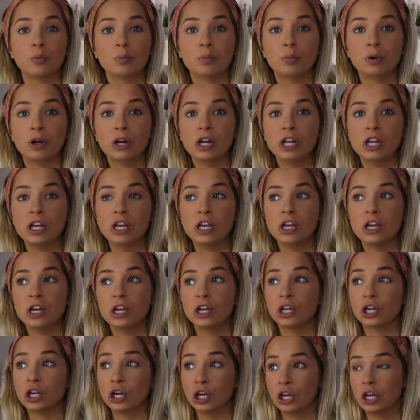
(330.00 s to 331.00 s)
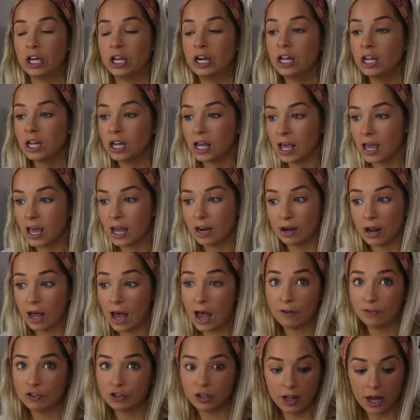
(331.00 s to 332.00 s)
pretty good. And
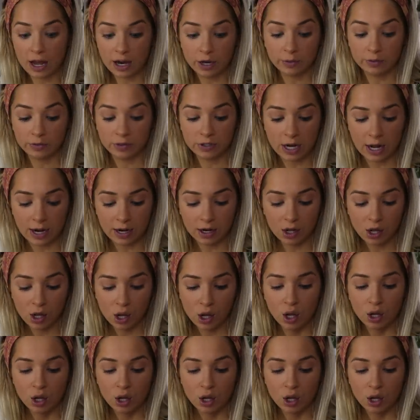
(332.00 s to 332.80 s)
after that, it was done.